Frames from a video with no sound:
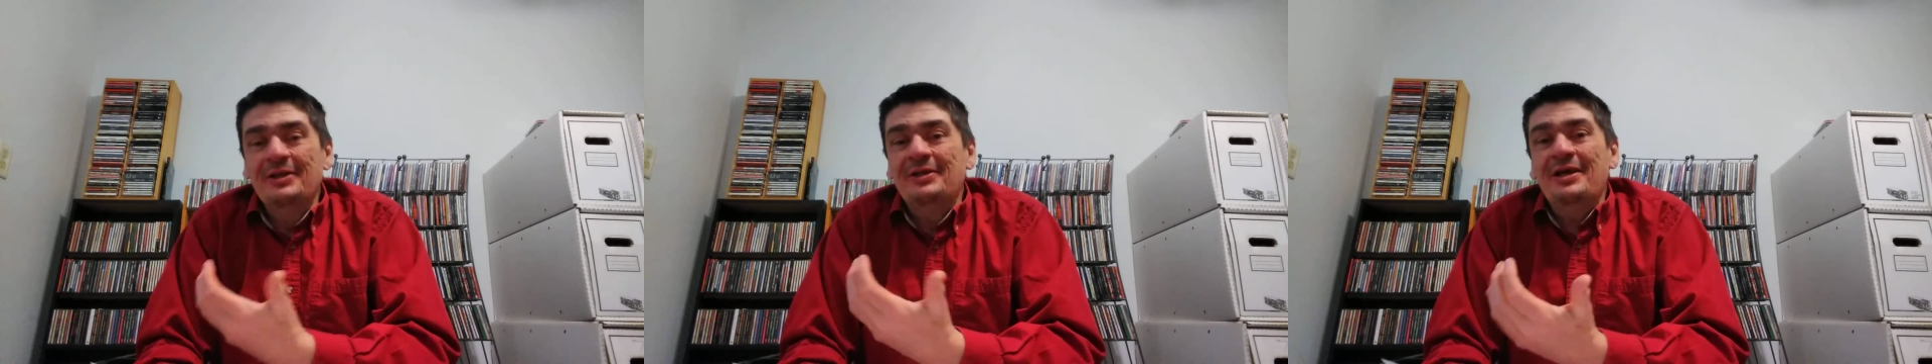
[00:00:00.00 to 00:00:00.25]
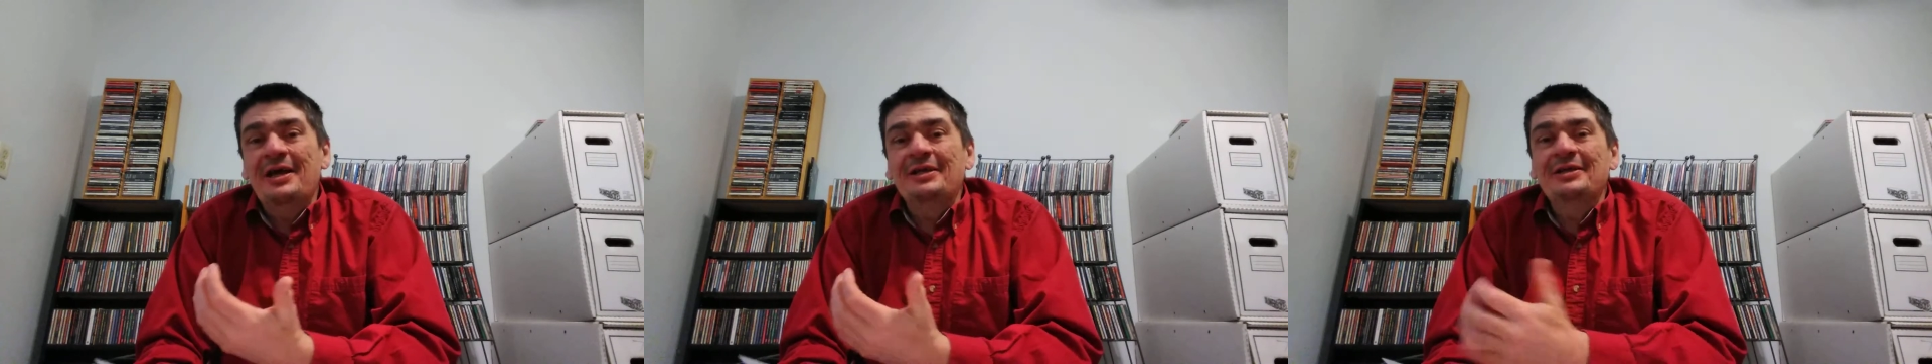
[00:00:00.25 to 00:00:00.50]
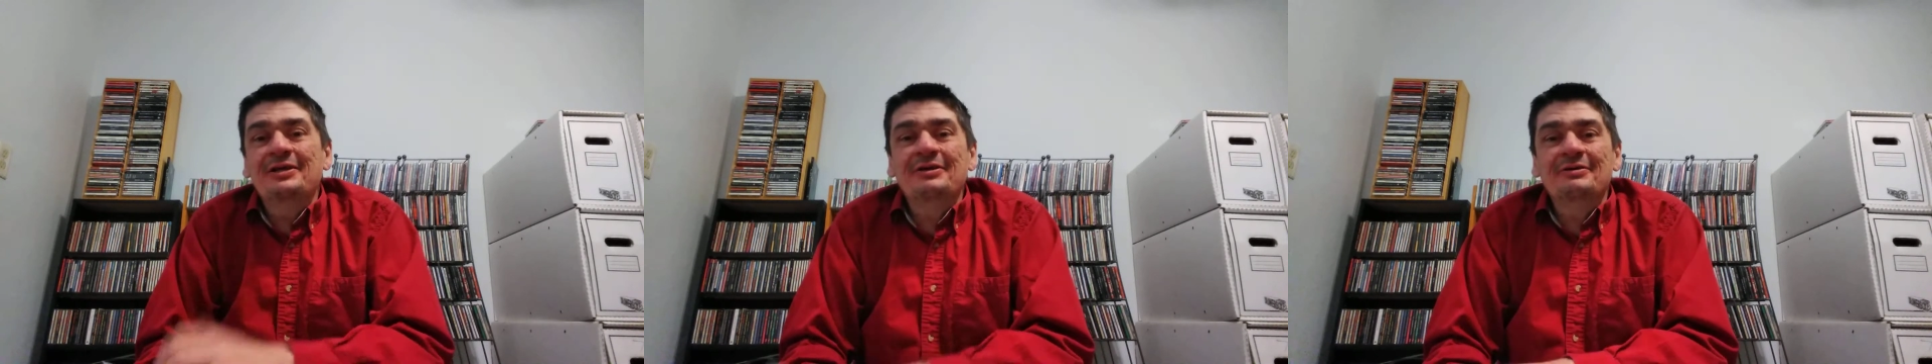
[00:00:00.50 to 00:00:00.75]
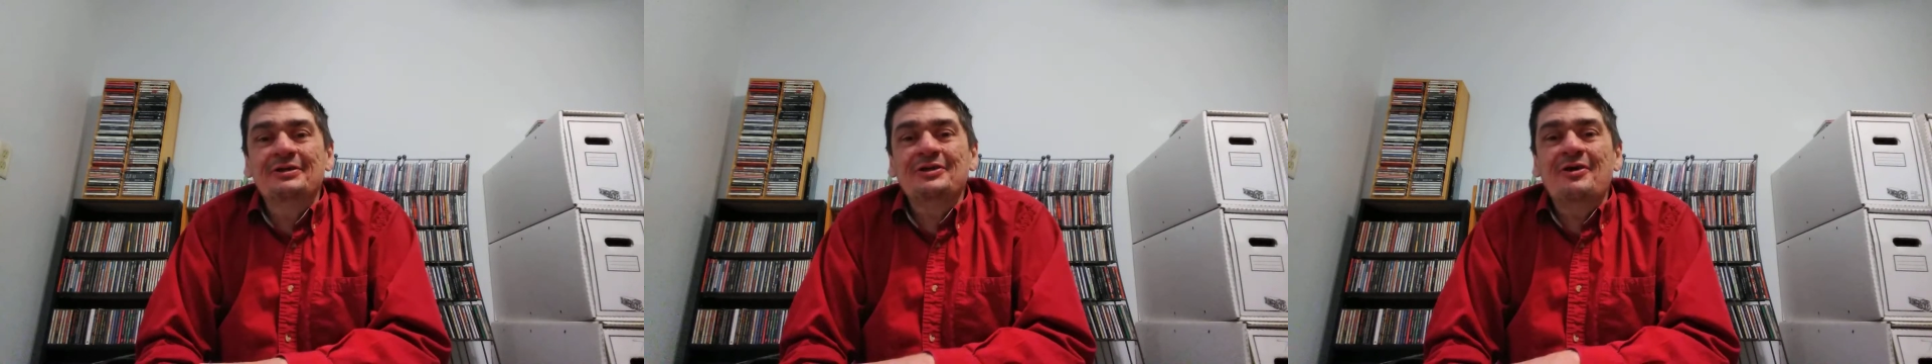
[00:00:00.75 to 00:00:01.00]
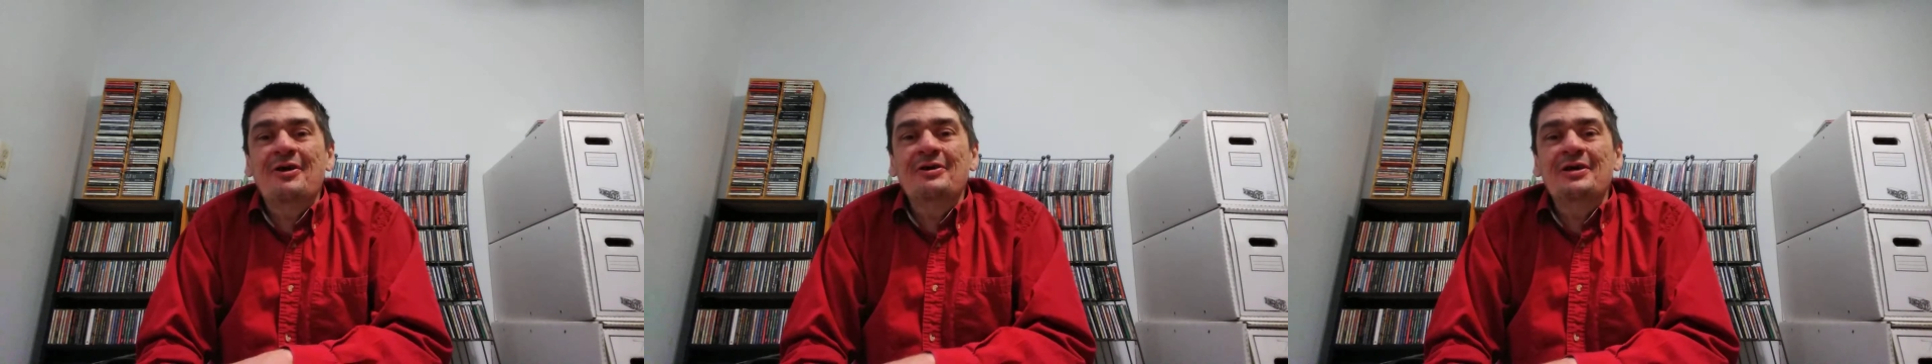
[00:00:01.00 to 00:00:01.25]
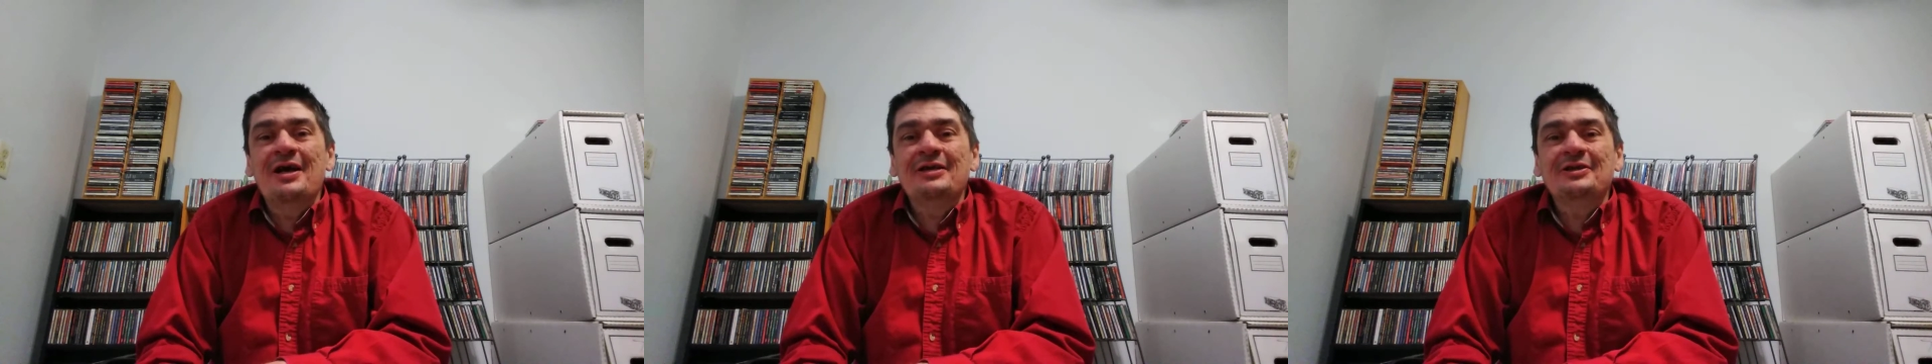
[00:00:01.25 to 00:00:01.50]
That, it's
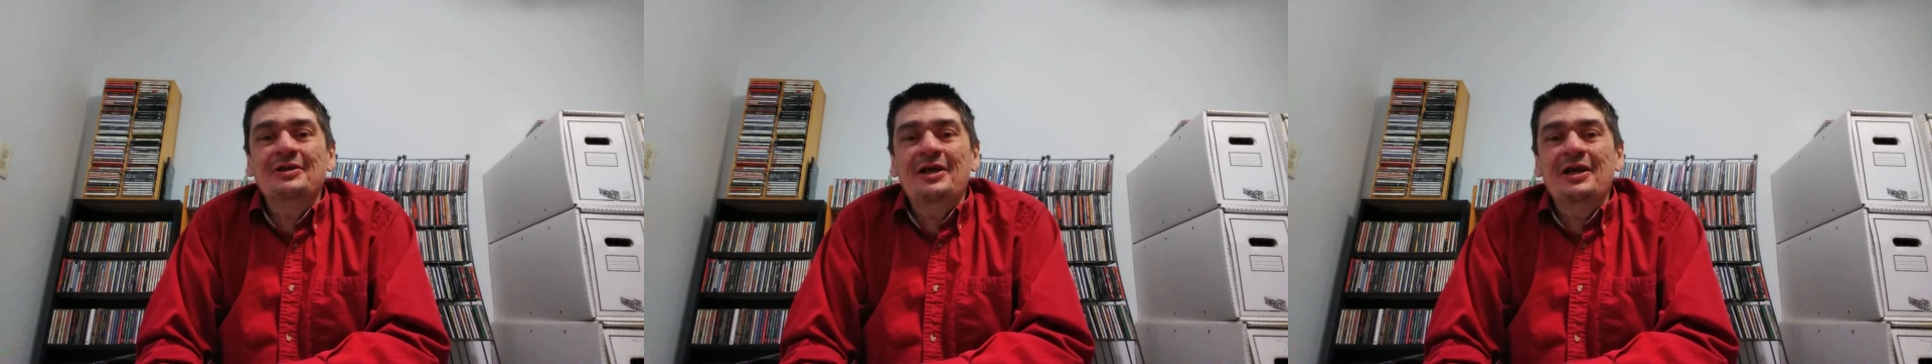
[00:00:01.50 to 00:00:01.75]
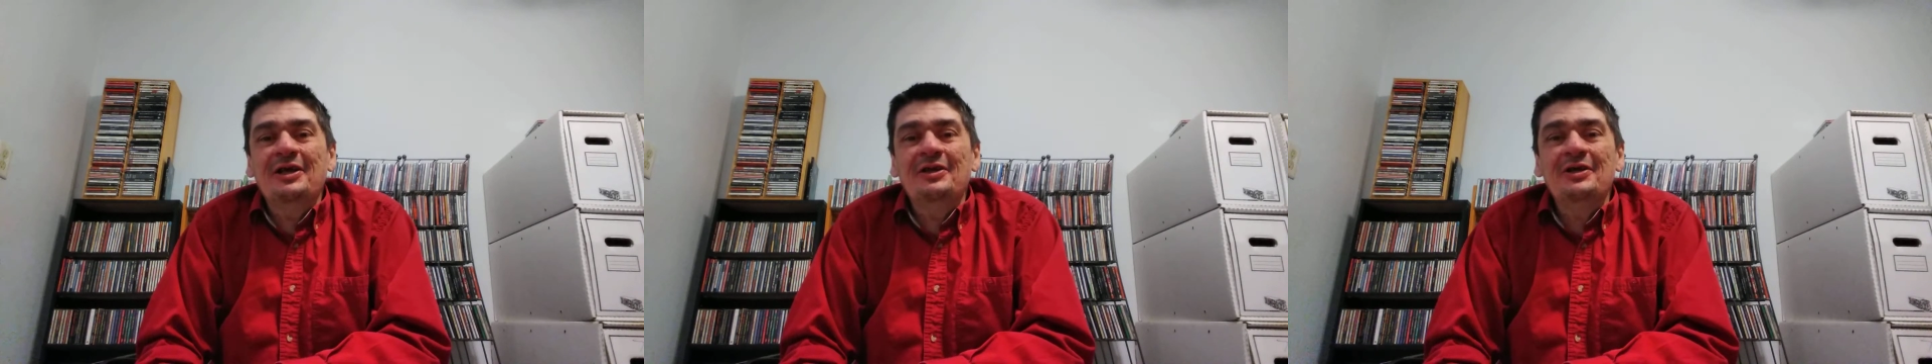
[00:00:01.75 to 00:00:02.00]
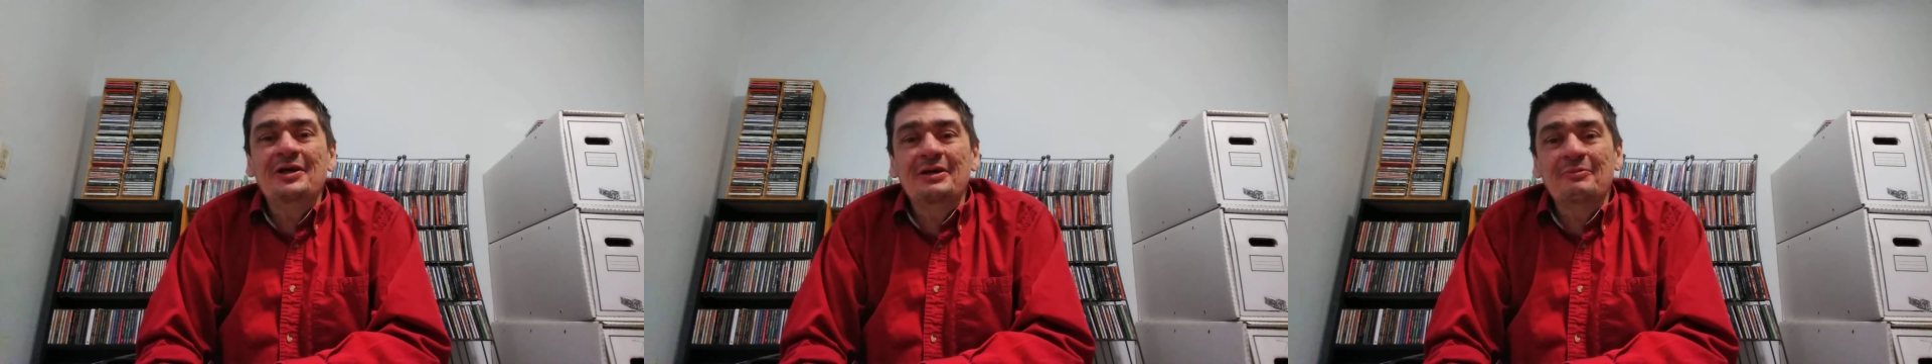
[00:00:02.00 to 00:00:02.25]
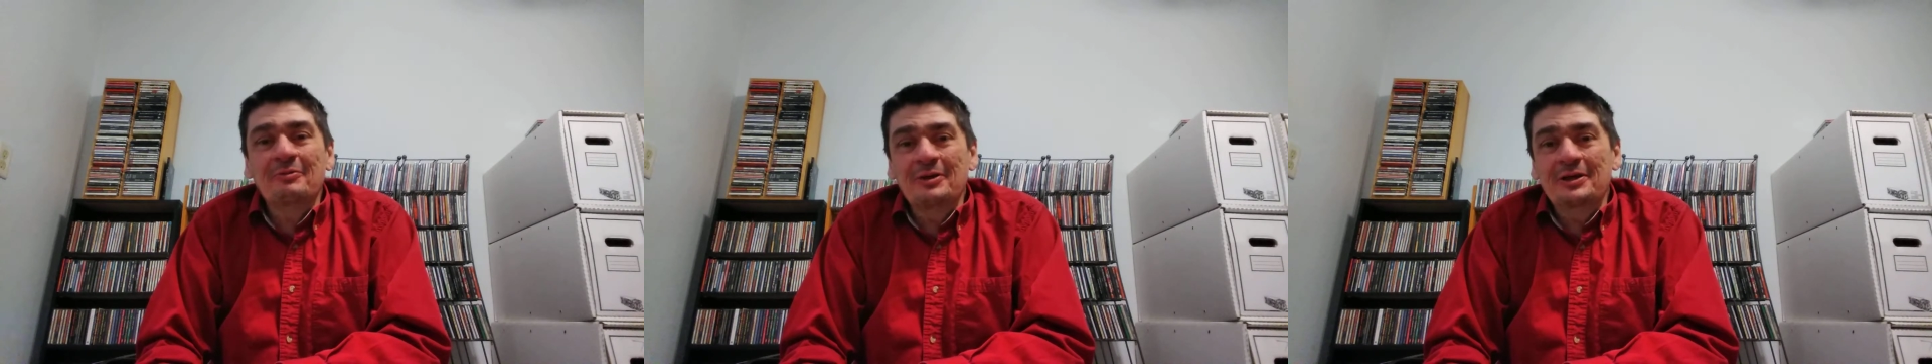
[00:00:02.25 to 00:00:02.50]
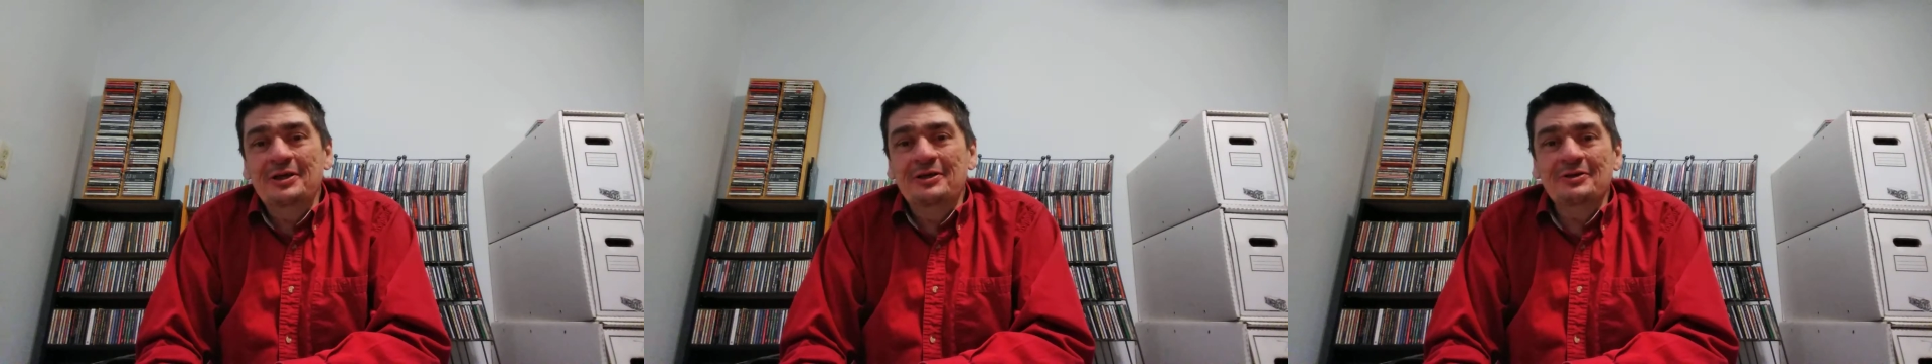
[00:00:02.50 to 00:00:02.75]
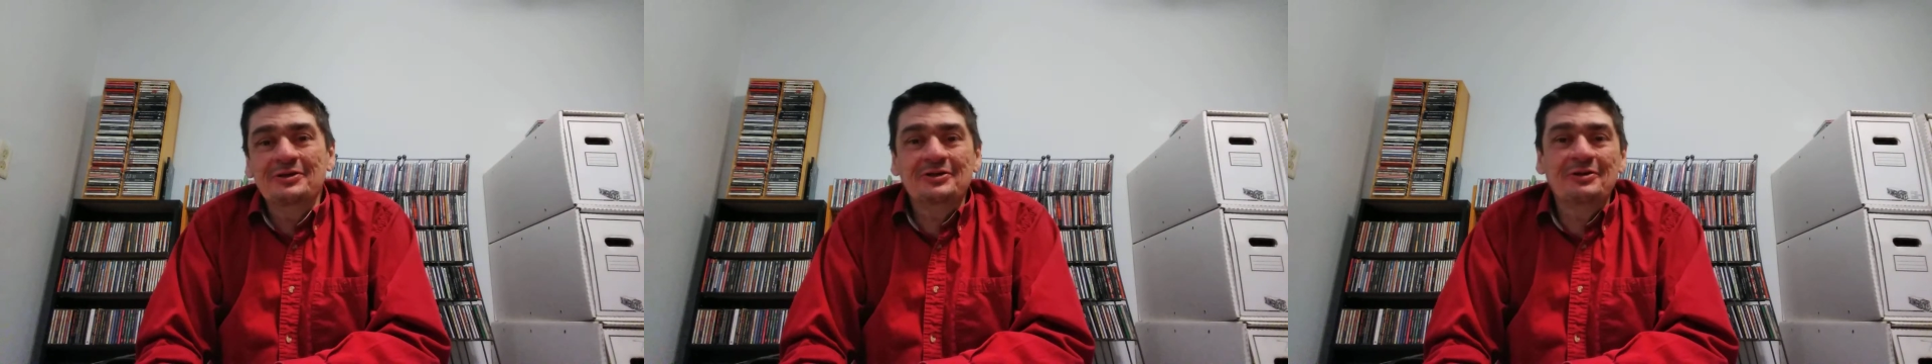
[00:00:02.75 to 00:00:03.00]
hard not to like a line where he
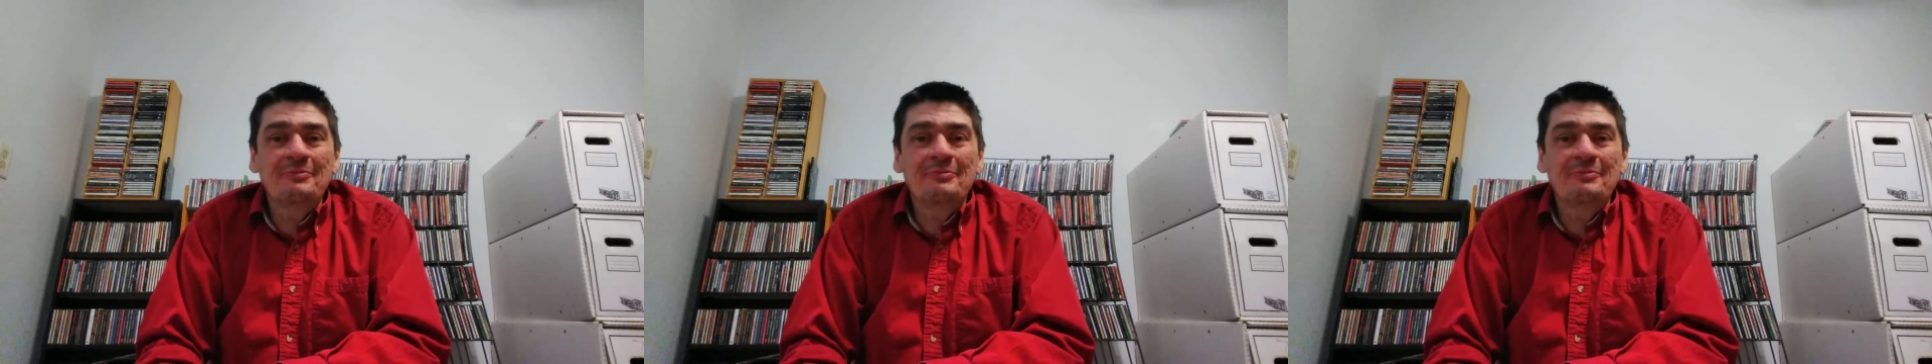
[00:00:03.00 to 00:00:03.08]
goes,